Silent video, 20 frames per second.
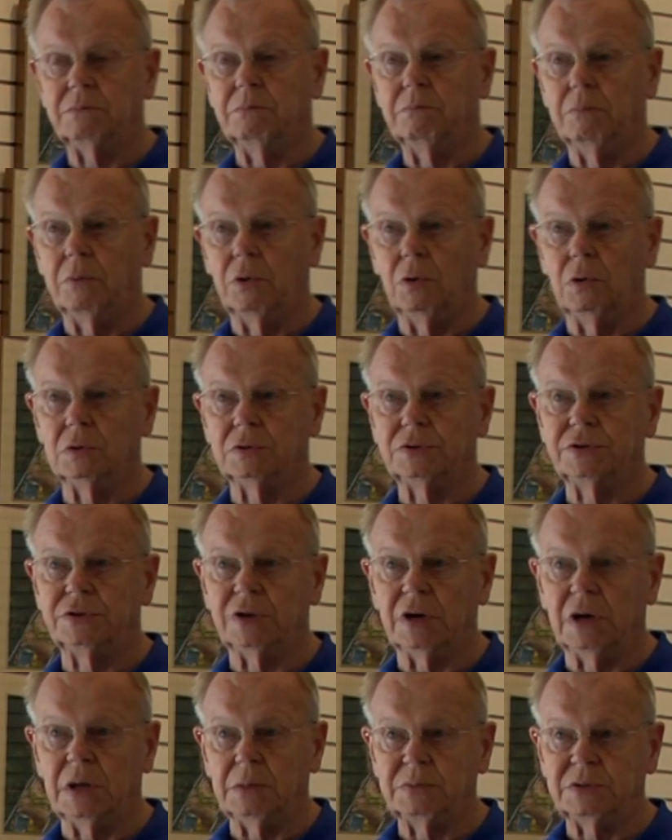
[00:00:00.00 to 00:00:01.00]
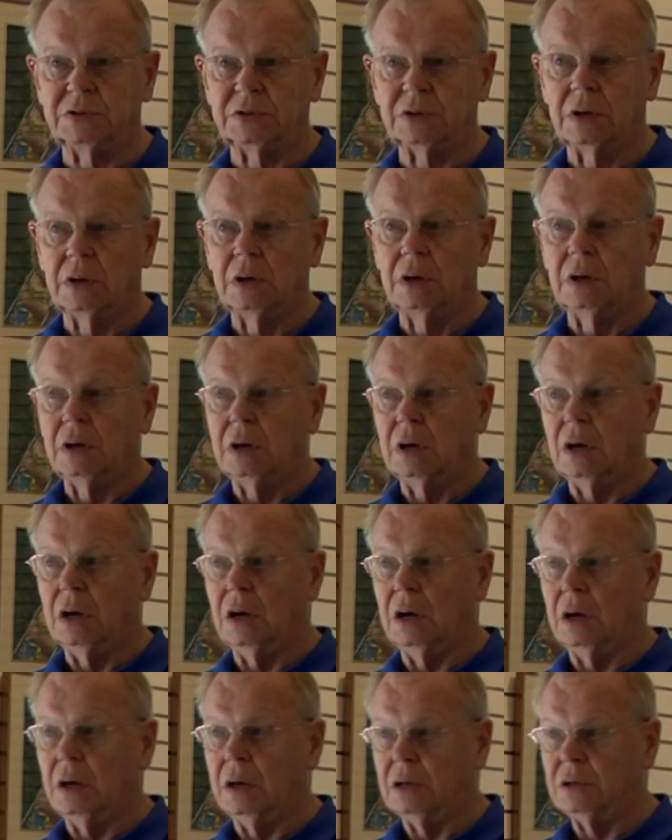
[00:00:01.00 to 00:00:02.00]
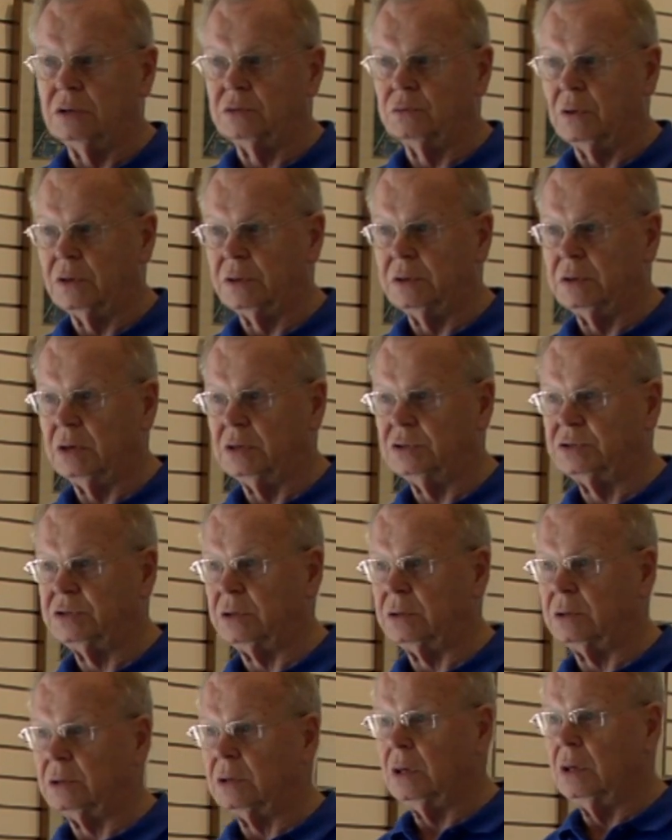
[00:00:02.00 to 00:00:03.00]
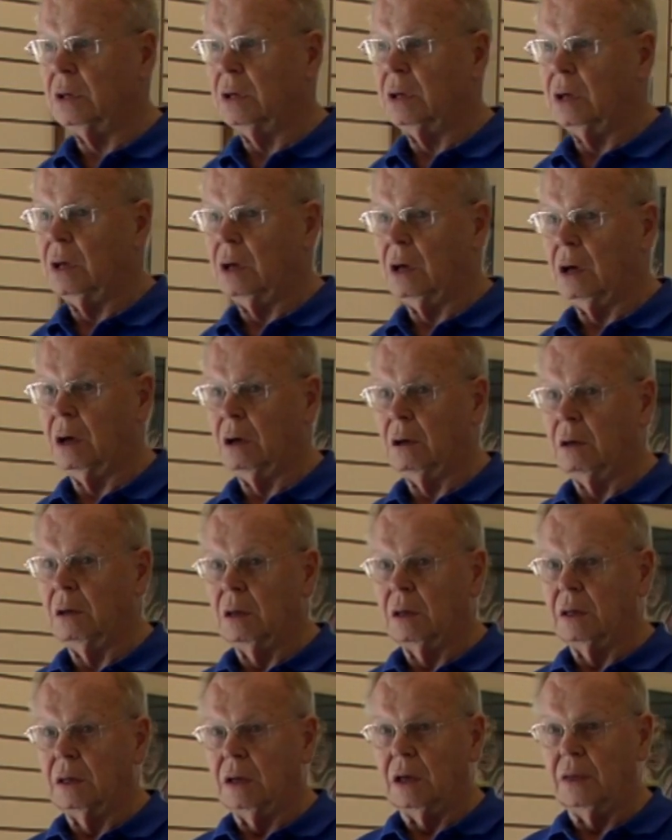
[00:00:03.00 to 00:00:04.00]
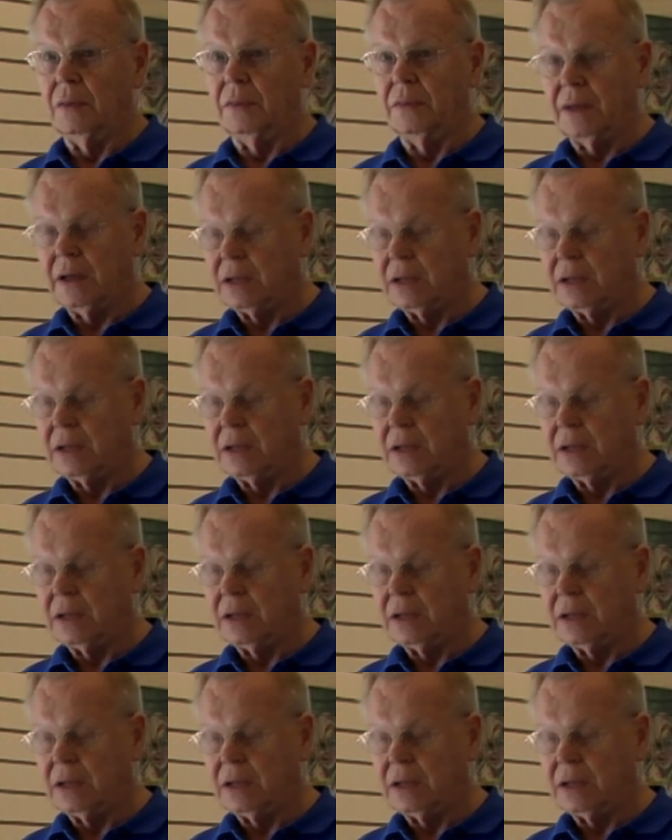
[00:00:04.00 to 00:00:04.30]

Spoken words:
bold shapes is what does it, and